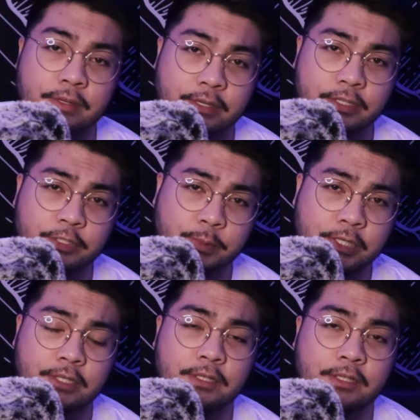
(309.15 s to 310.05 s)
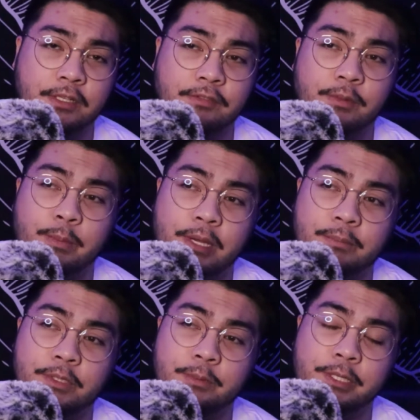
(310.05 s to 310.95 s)
I especially love the
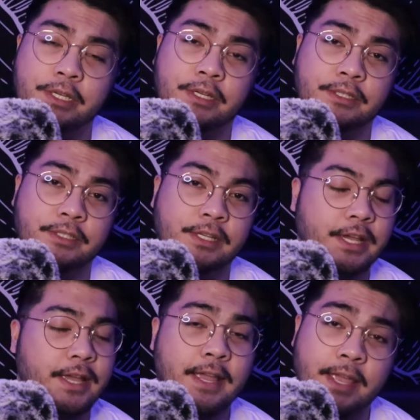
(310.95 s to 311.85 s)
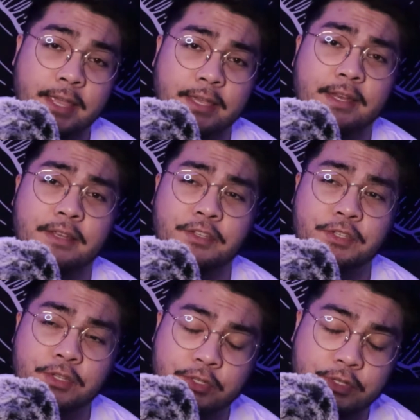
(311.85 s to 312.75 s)
bamboo because it
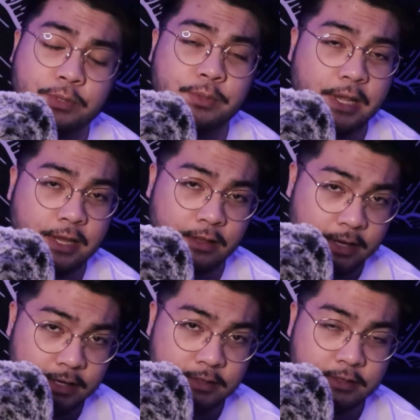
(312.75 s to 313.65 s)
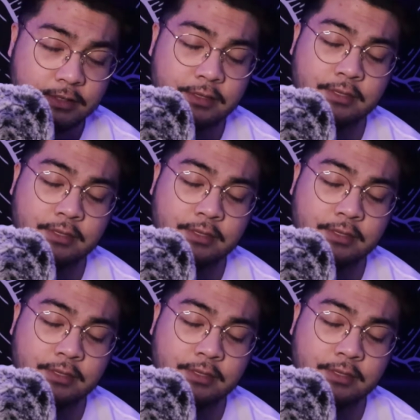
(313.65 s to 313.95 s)
is so dang light.